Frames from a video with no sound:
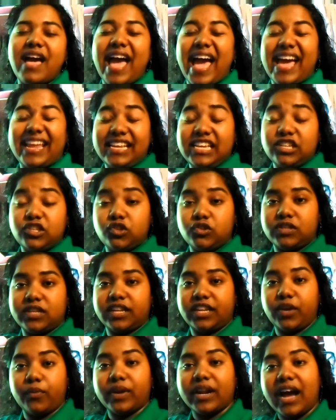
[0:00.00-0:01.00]
any issues
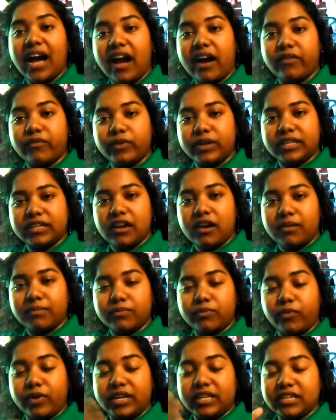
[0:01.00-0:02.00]
that they would have with
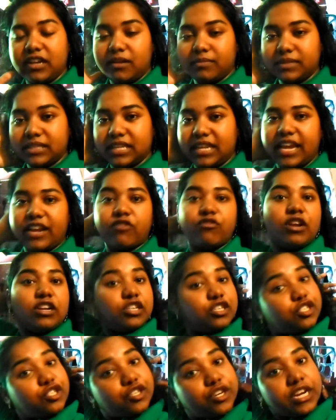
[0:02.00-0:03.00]
when it comes to like
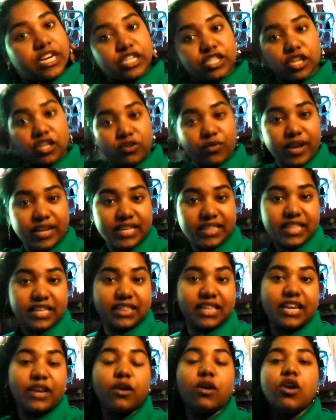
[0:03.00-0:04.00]
registration or anything
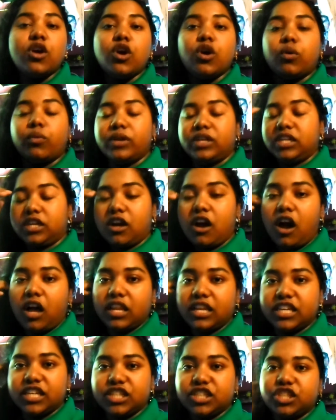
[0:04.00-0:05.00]
like with the
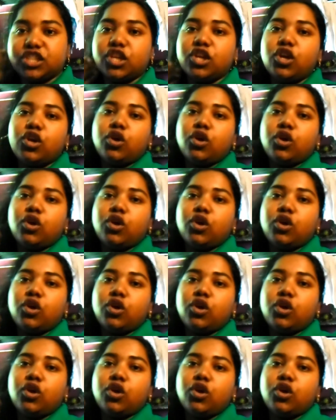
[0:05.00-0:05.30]
college.